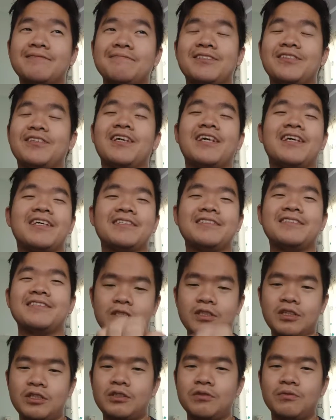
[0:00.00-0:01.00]
So yeah,
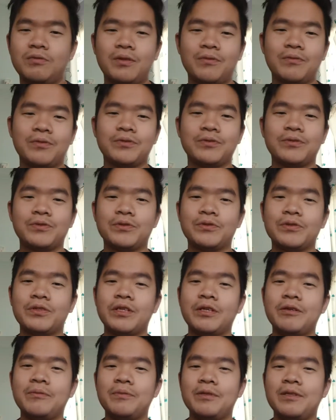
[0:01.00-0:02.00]
not sure what will
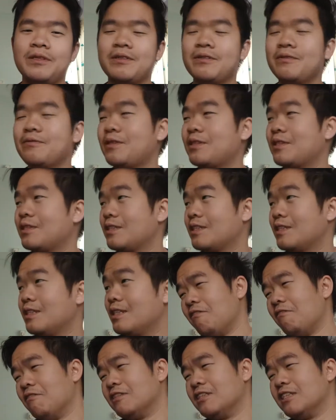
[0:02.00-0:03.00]
today be, but...
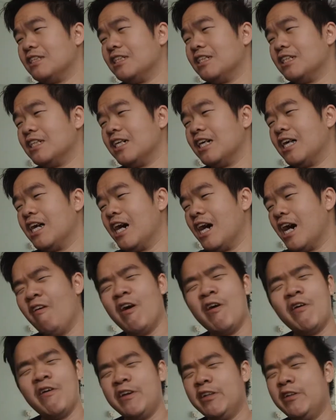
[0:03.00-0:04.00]
What are
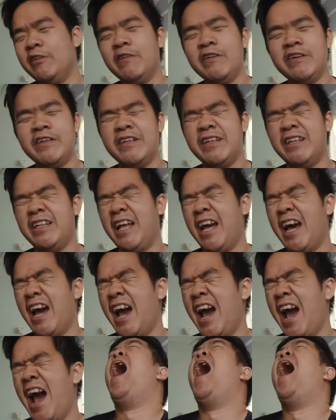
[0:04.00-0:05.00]
we doing today?
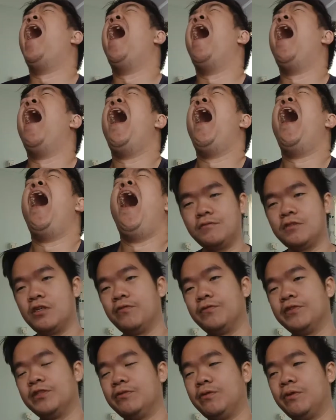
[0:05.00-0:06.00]
what are
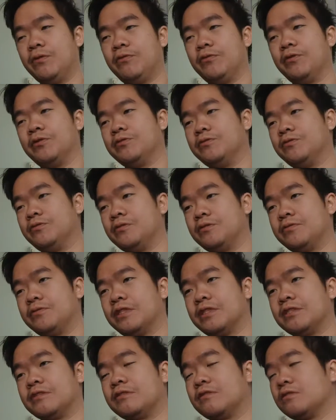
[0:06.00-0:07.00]
we
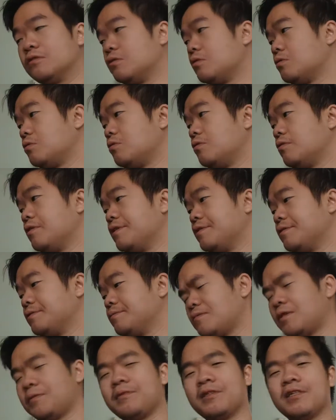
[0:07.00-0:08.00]
doing today?
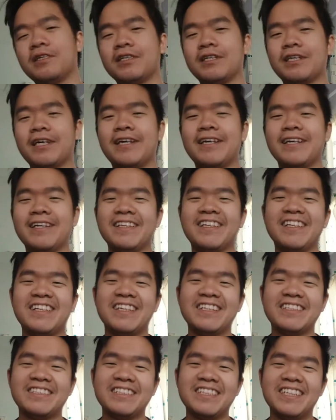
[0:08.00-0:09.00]
Probably gonna edit
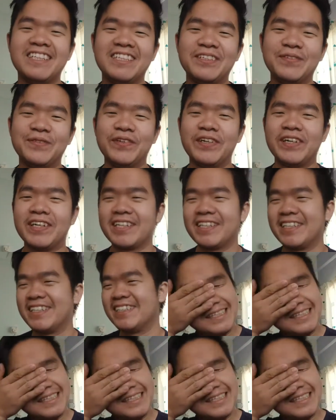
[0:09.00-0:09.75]
yesterday's vlog.